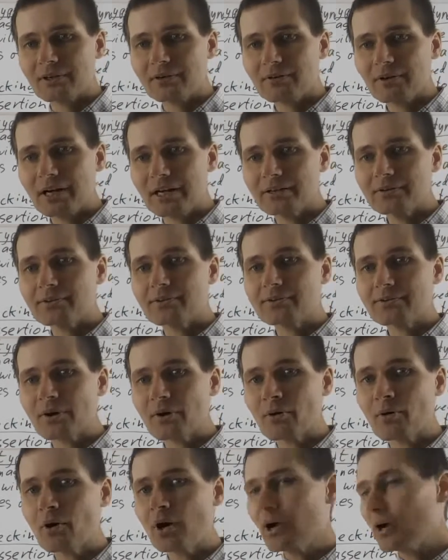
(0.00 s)
right?
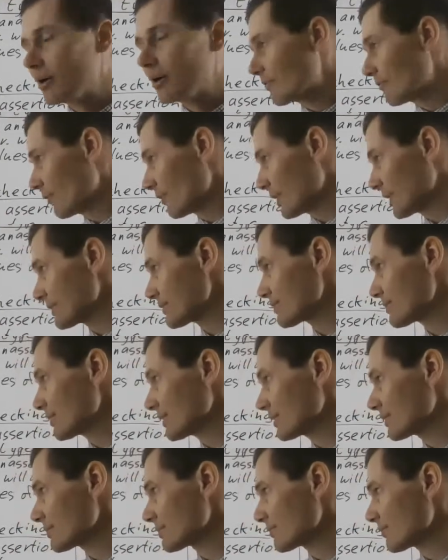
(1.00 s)
So for
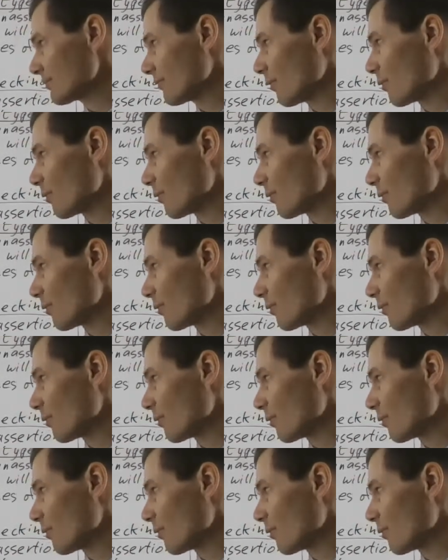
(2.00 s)
instance,